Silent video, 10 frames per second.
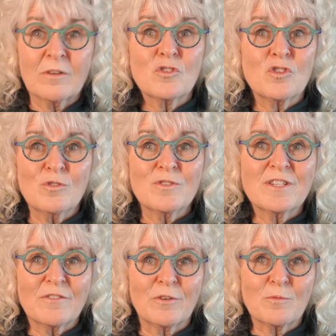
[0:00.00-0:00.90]
choose
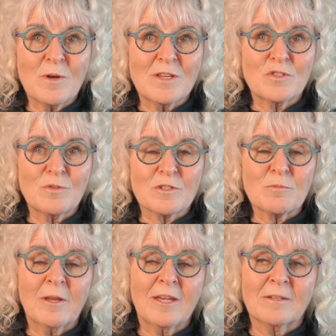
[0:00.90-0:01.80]
different ways to
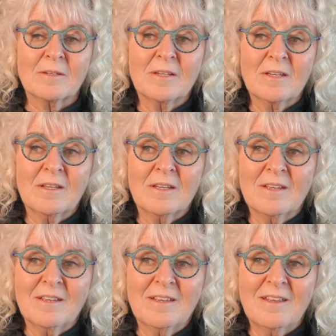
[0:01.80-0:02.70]
explain.
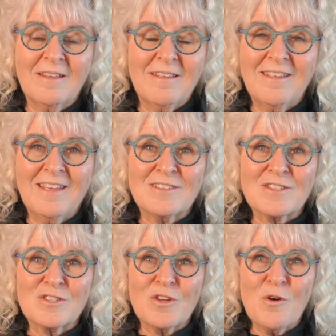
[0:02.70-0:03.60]
It's
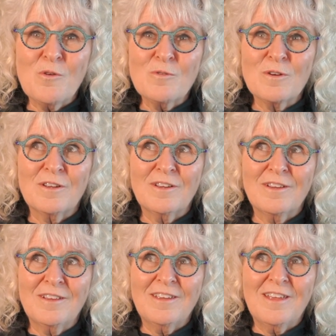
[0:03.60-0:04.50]
so
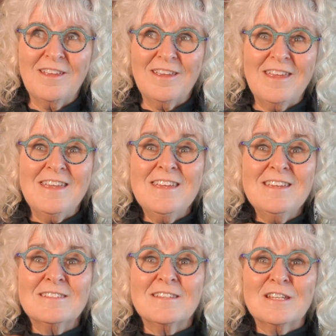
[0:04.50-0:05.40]

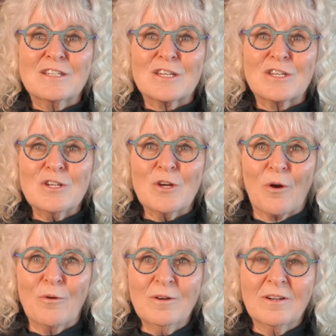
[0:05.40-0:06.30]
easy to
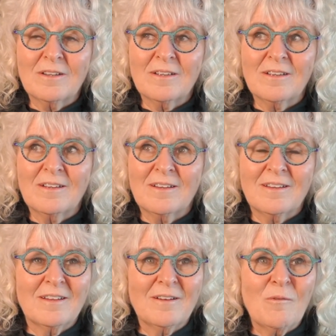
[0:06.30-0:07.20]
do
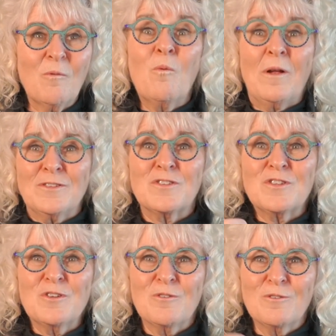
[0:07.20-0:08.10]
once
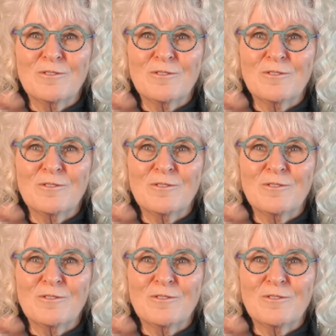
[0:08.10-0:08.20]
you